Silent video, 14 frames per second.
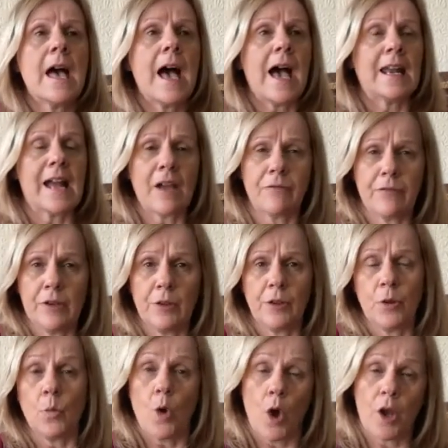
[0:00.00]
and I feel
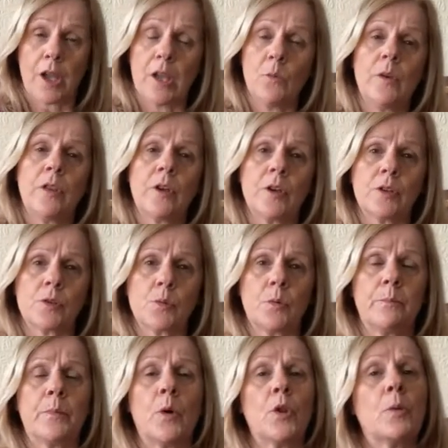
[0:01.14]
that working with us
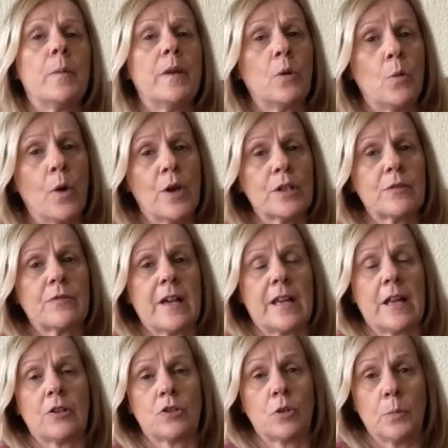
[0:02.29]
would put them in a worse
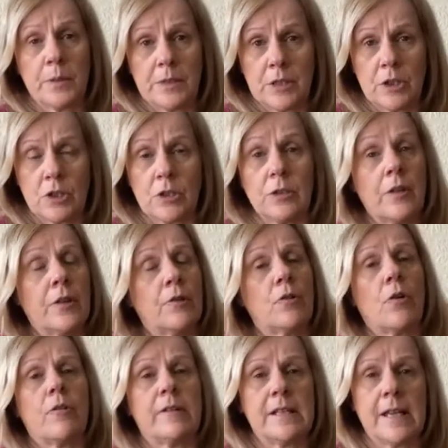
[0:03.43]
financial position than they're
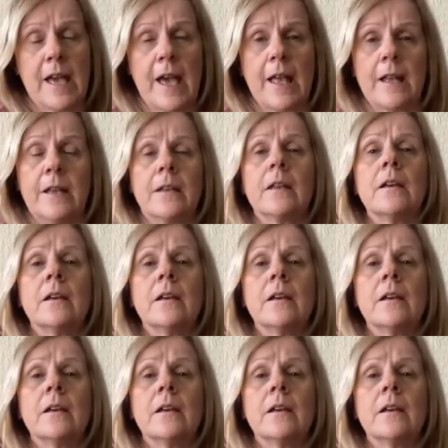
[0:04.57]
already in,